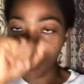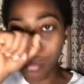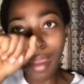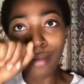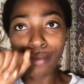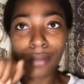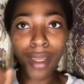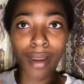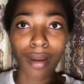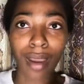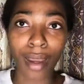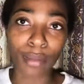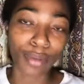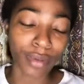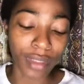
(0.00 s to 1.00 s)
bam now
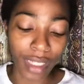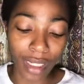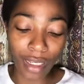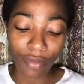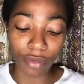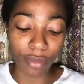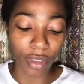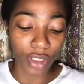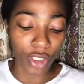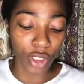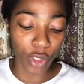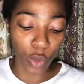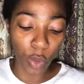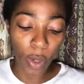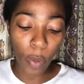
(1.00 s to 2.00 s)
happened and everybody
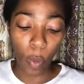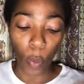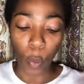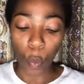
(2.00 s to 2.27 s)
just went.